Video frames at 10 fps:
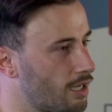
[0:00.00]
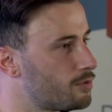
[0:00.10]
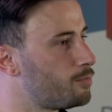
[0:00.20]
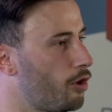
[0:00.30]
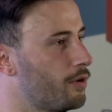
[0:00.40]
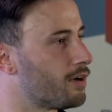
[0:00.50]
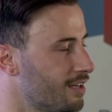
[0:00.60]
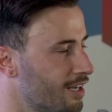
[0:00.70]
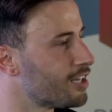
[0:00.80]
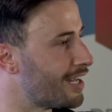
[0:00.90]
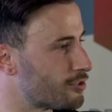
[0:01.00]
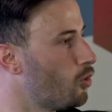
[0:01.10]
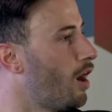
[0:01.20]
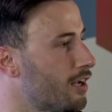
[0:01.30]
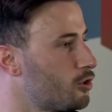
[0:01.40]
Council, proper Glasgow
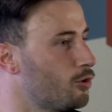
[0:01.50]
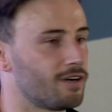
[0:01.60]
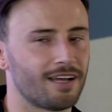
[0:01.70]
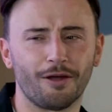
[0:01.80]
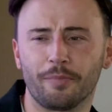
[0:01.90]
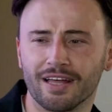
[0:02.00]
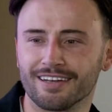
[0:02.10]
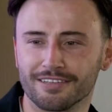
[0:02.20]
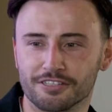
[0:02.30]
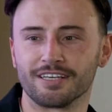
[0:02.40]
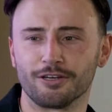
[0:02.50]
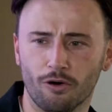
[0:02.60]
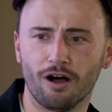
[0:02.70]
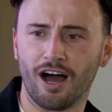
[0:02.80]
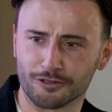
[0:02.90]
hardcore. Our Berliners say,
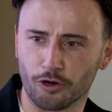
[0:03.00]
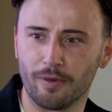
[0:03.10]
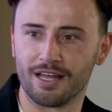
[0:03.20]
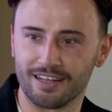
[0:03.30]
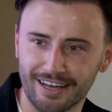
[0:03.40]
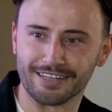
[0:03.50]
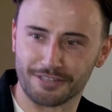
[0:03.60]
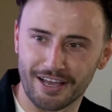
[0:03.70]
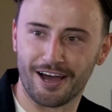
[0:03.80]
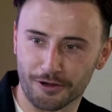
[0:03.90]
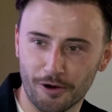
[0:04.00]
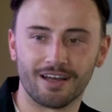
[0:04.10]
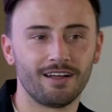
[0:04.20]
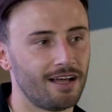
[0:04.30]
hardcore bit in, I stay hardcore bit.